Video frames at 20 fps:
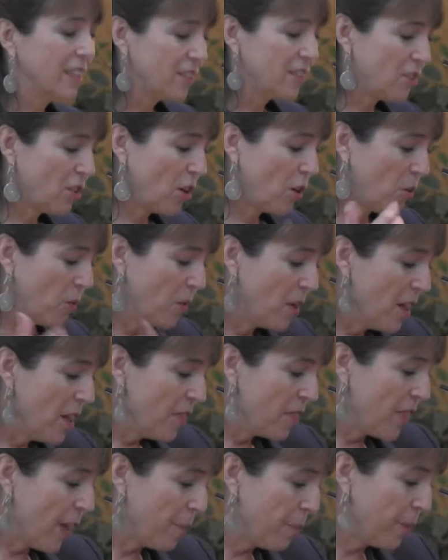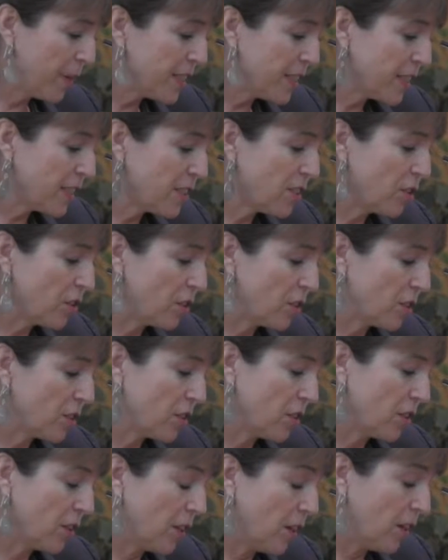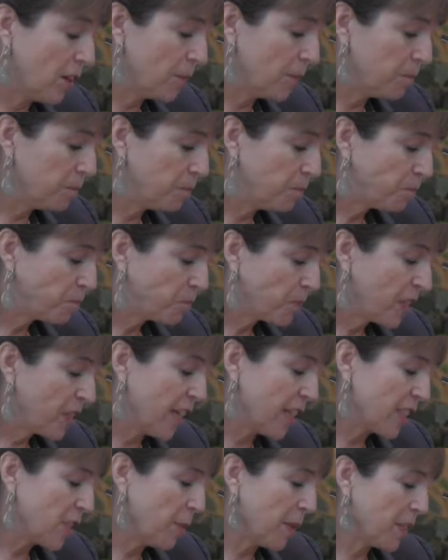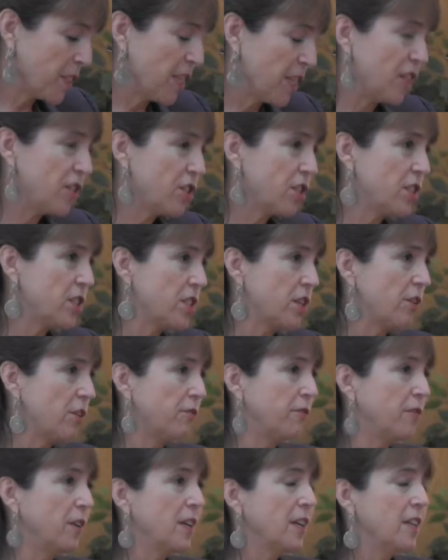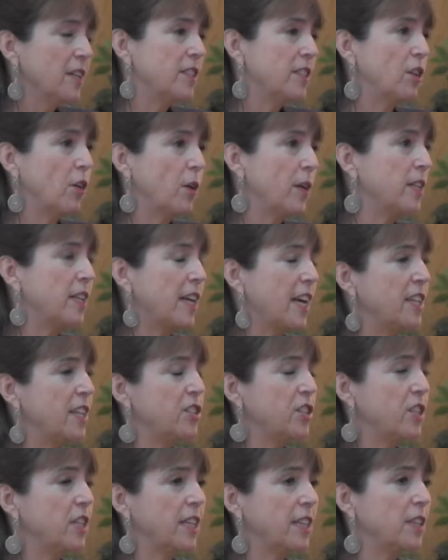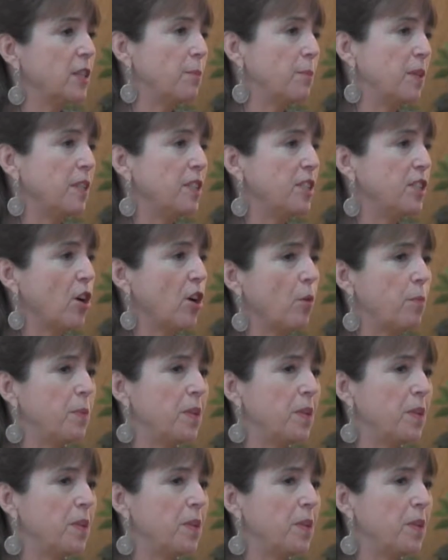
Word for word: So that brings us to the, the, um, the expectations of you know engaging in the PTO